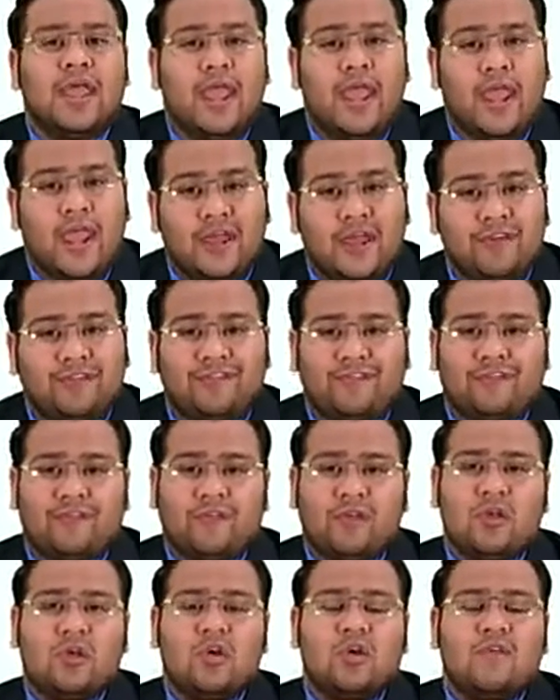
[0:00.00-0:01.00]
if
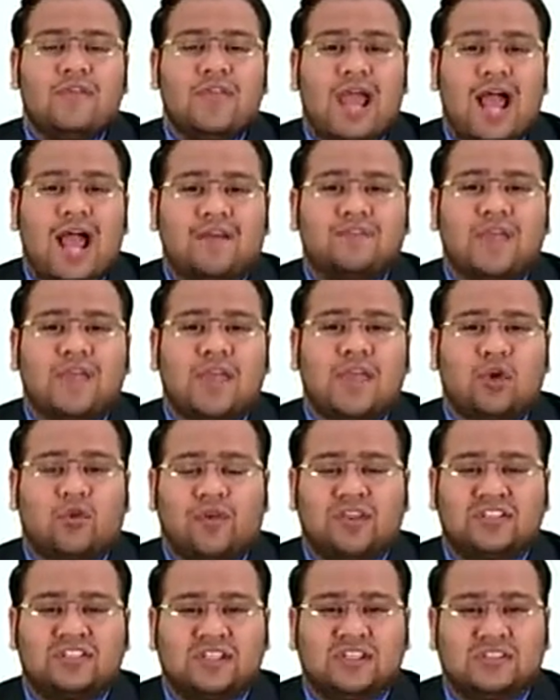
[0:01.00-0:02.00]
we have the
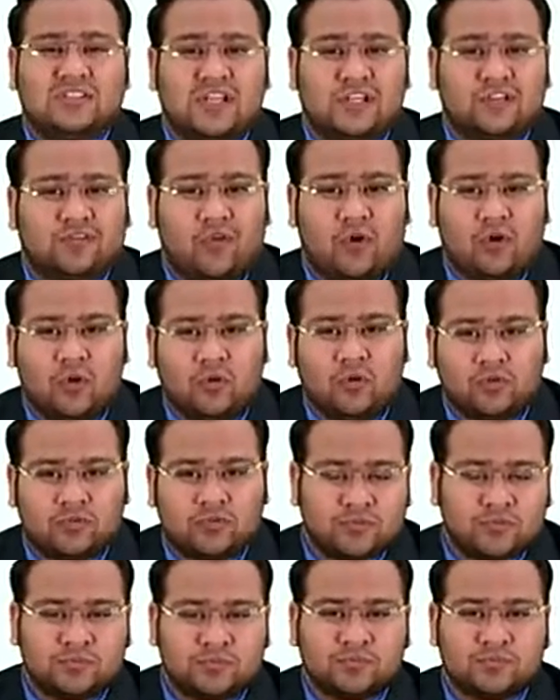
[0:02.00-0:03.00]
equations as
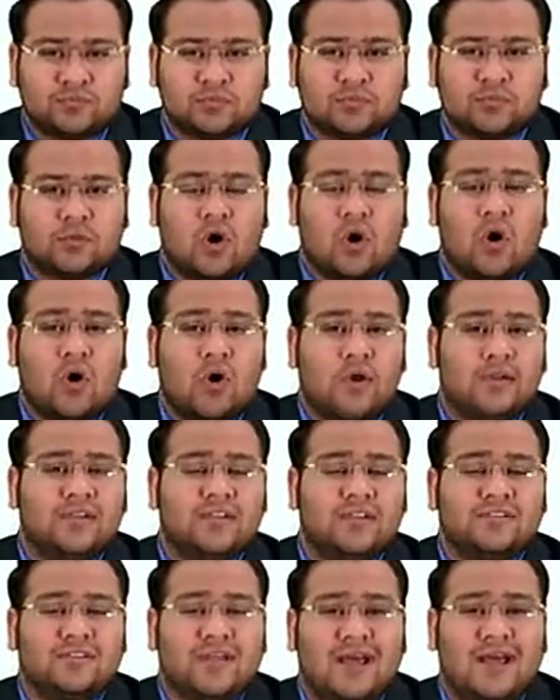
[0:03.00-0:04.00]
follows. All
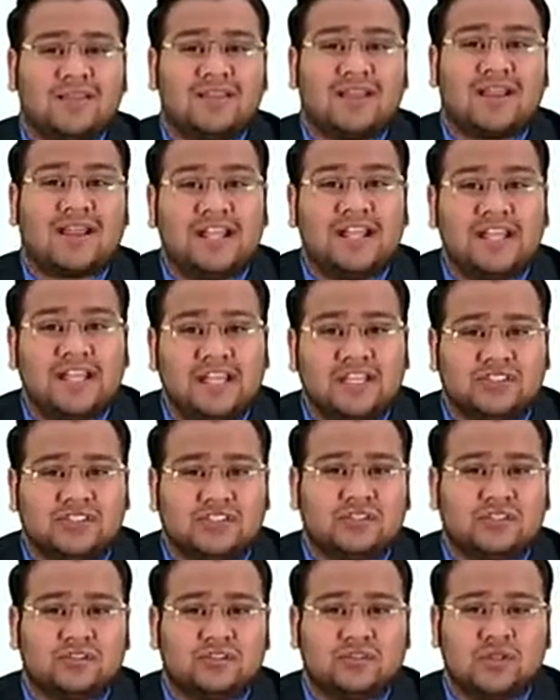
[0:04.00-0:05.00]
these are the
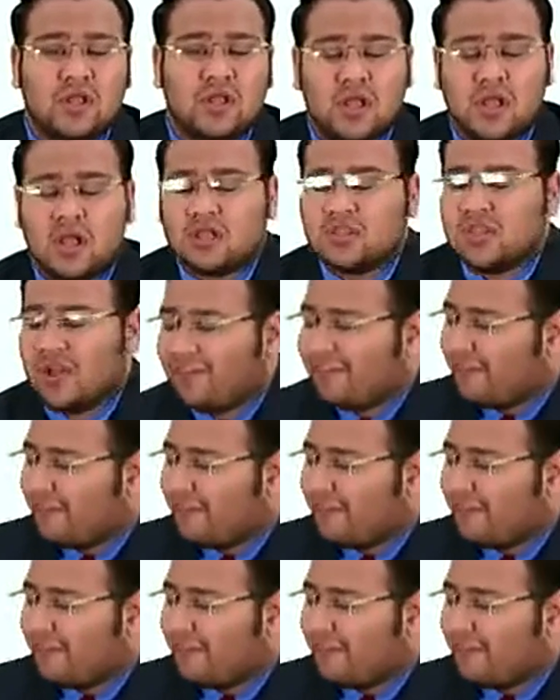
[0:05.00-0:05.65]
conditions. The